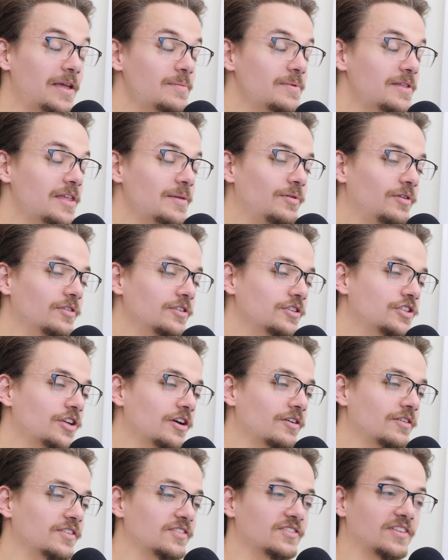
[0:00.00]
they pulled a
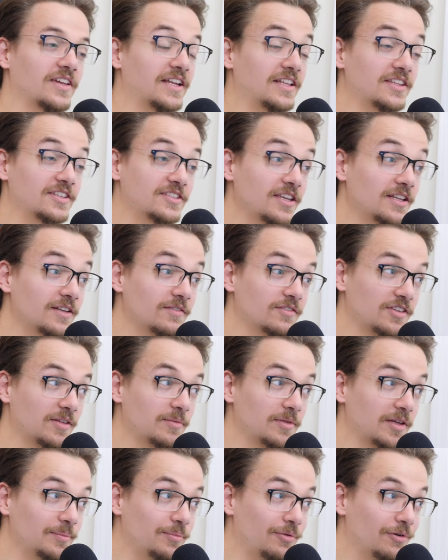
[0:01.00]
joke and it's like, instead of
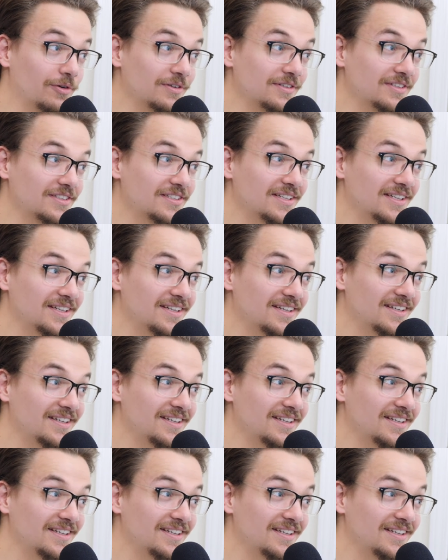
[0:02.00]
something important,